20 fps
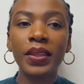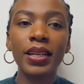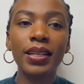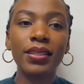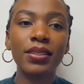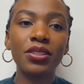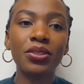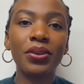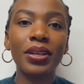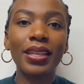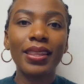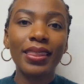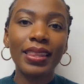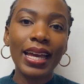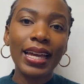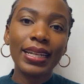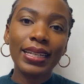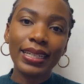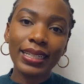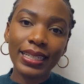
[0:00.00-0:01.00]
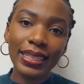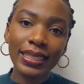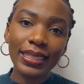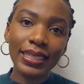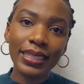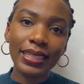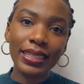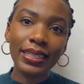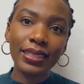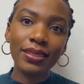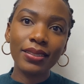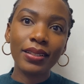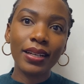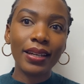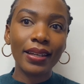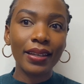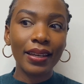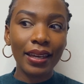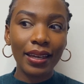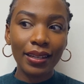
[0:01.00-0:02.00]
So in that leaning,
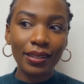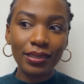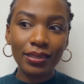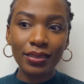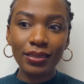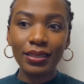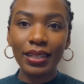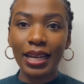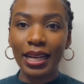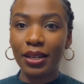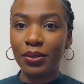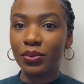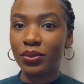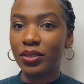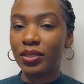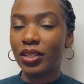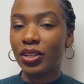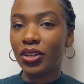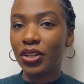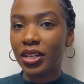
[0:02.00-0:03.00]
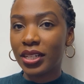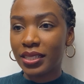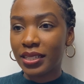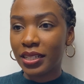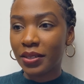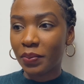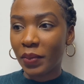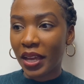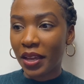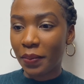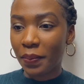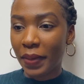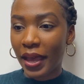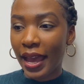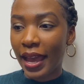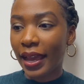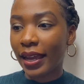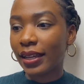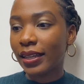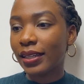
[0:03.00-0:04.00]
again, I was hurting my
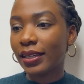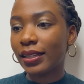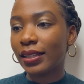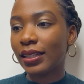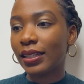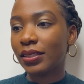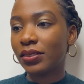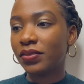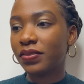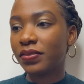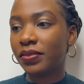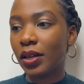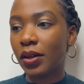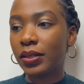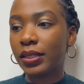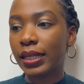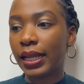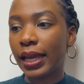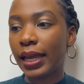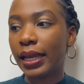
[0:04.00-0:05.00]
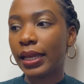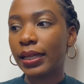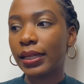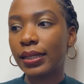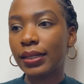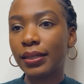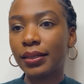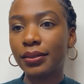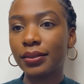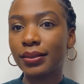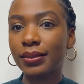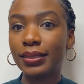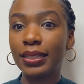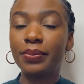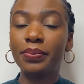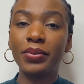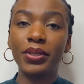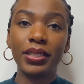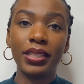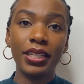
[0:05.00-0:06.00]
back. It felt like
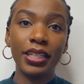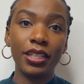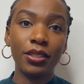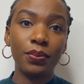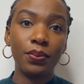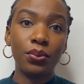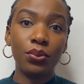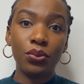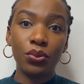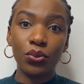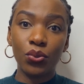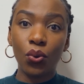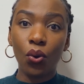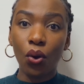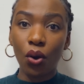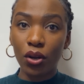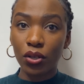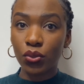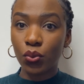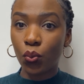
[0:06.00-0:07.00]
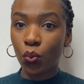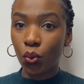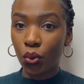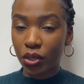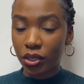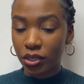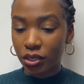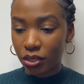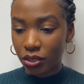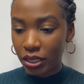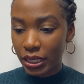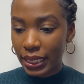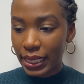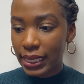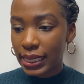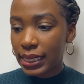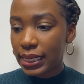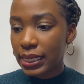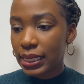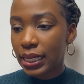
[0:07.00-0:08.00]
somebody had poured hot water on
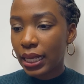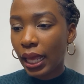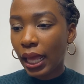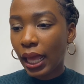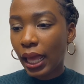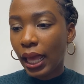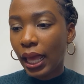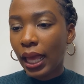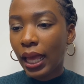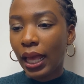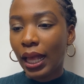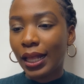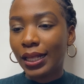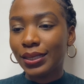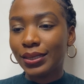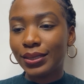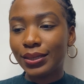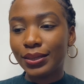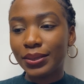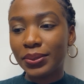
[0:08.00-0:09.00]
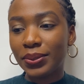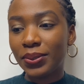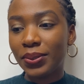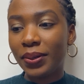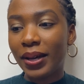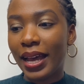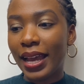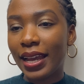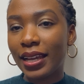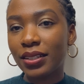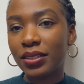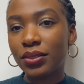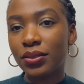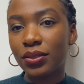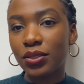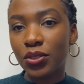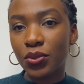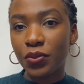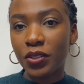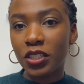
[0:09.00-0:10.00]
it. So I had to
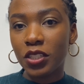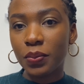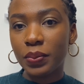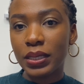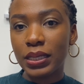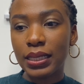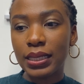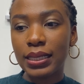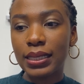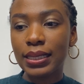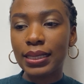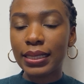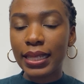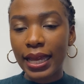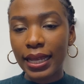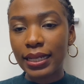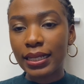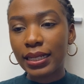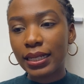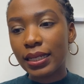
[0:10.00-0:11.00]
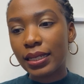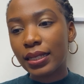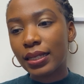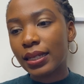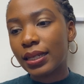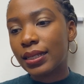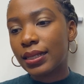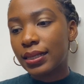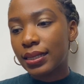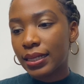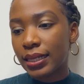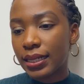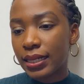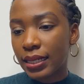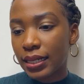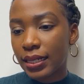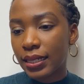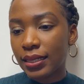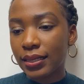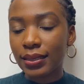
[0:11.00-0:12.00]
switch between standing and
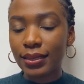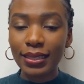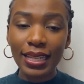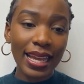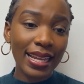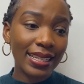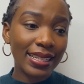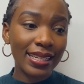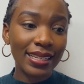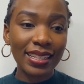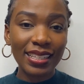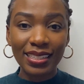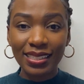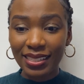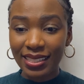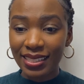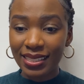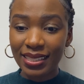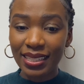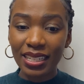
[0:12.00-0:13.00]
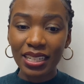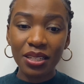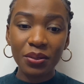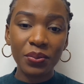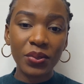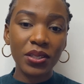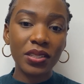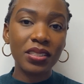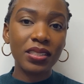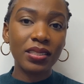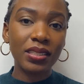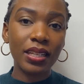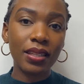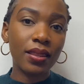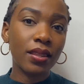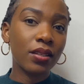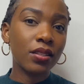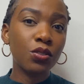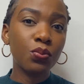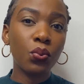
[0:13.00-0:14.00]
sitting, standing and sitting. But at
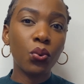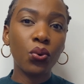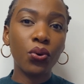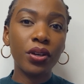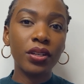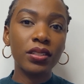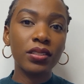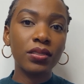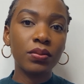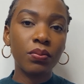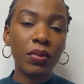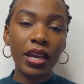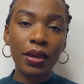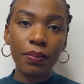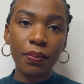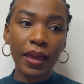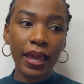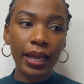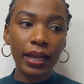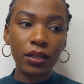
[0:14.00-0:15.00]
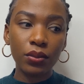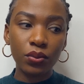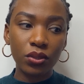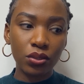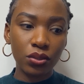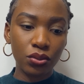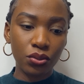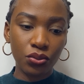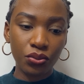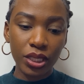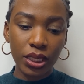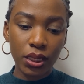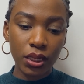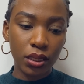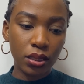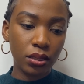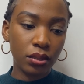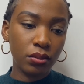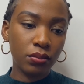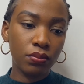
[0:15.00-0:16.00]
this point, my back was
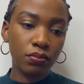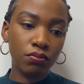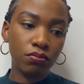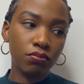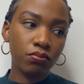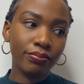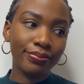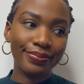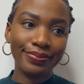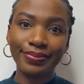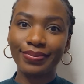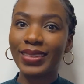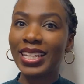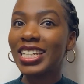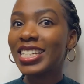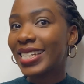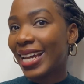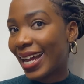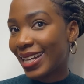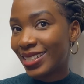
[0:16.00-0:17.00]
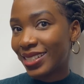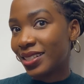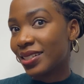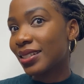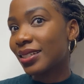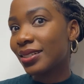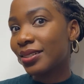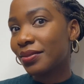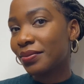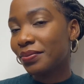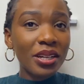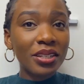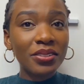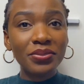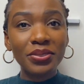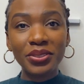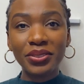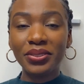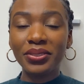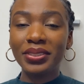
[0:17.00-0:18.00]
already shattered.
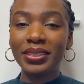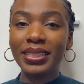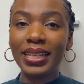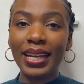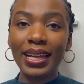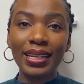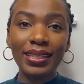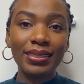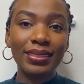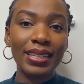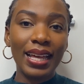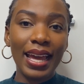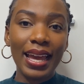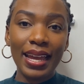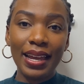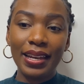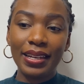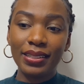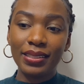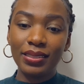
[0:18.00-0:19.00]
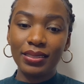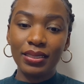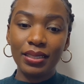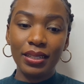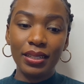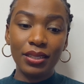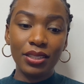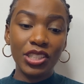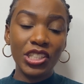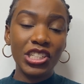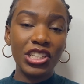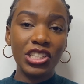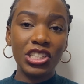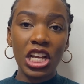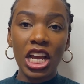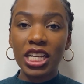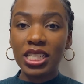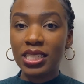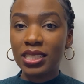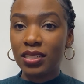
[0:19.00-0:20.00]
For 2 days I had a
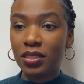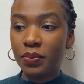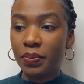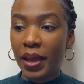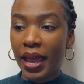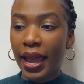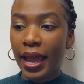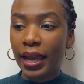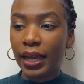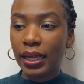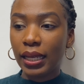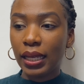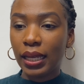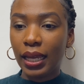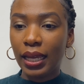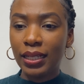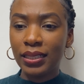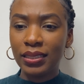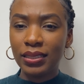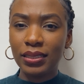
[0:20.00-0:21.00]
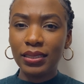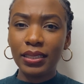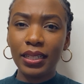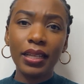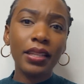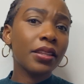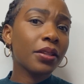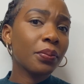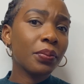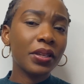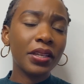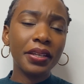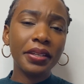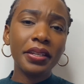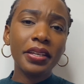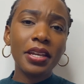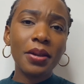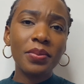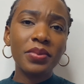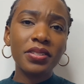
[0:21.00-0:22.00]
shattered back, and in the
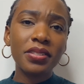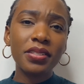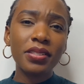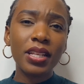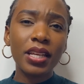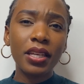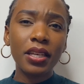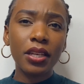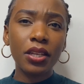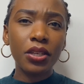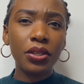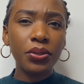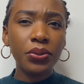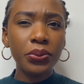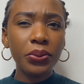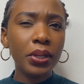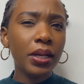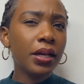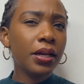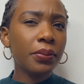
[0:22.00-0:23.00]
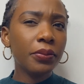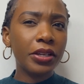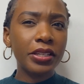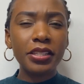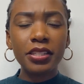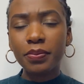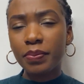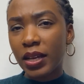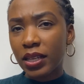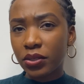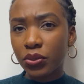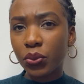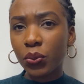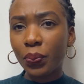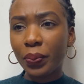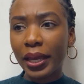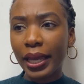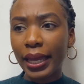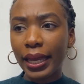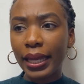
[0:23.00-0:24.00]
beginning I'm just thinking, it's muscle
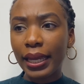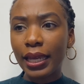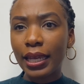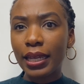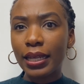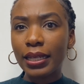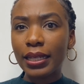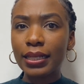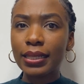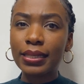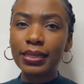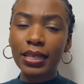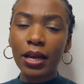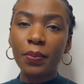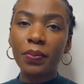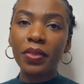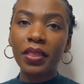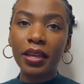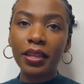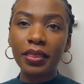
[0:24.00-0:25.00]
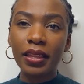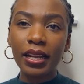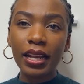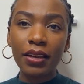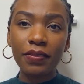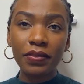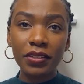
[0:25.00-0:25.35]
pain, it's something that I've